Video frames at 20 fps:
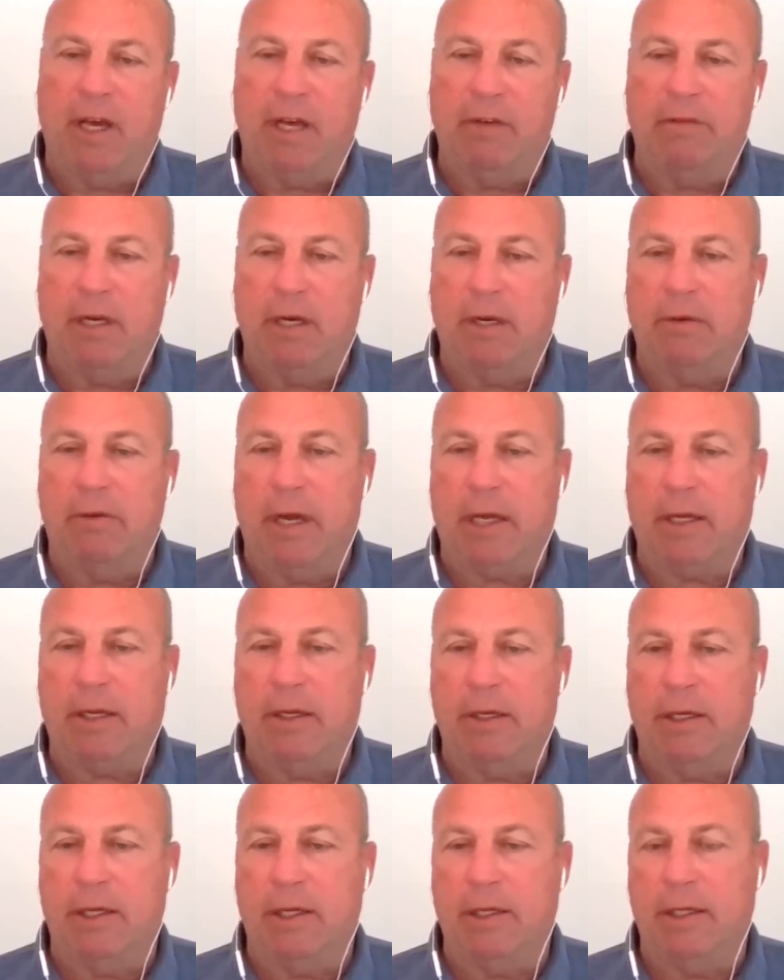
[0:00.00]
.500
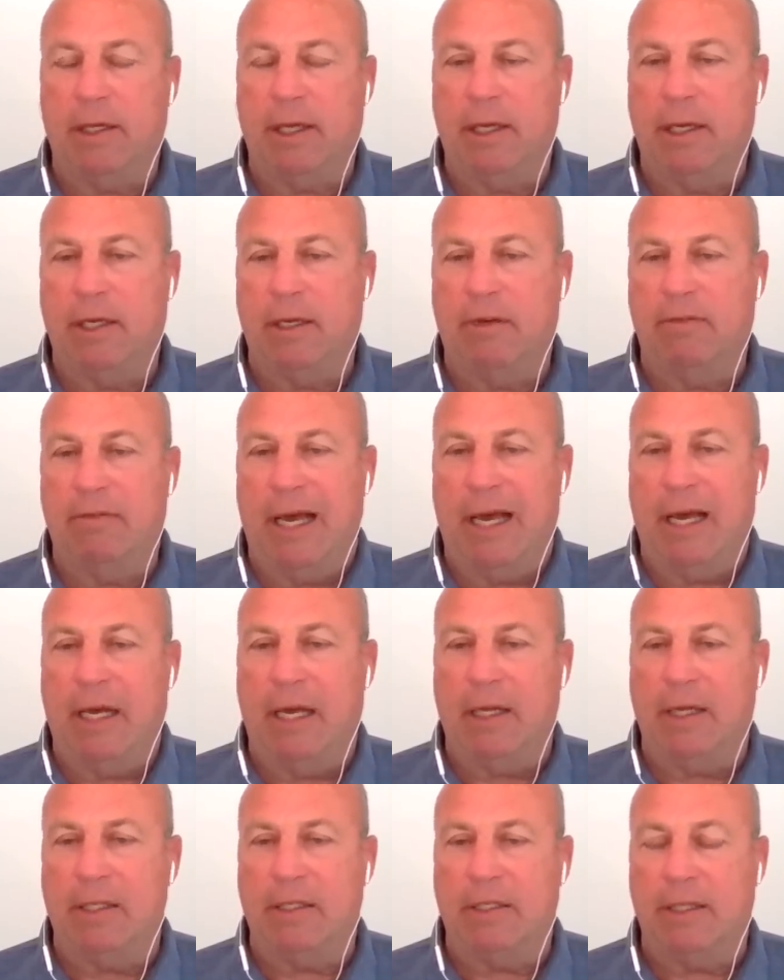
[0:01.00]
record in
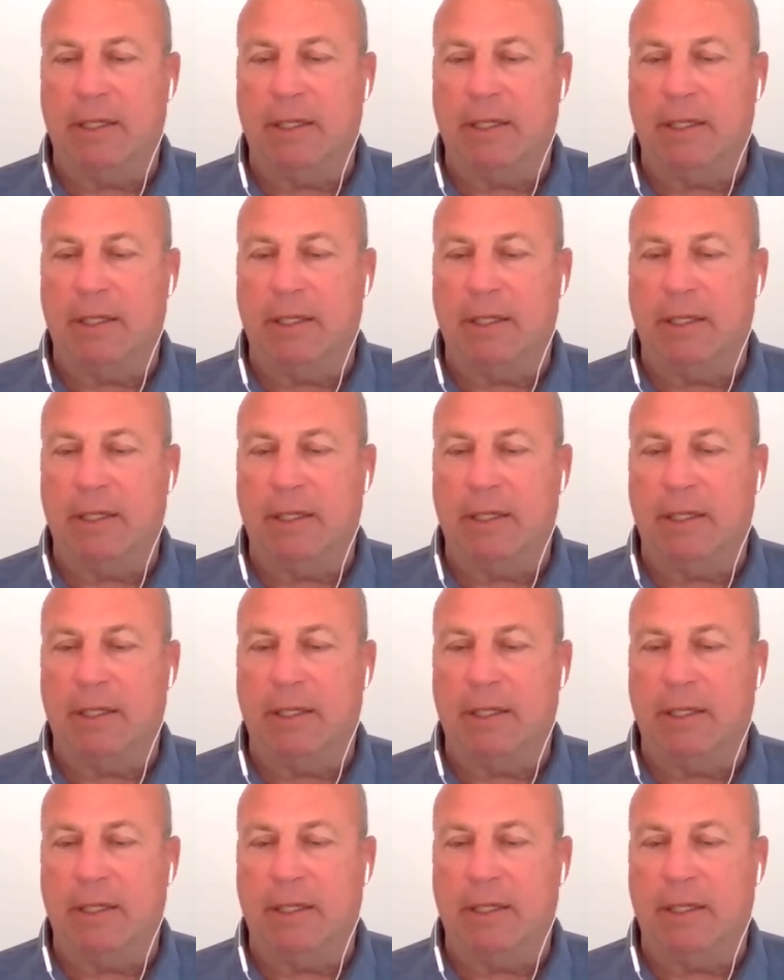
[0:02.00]
Laval.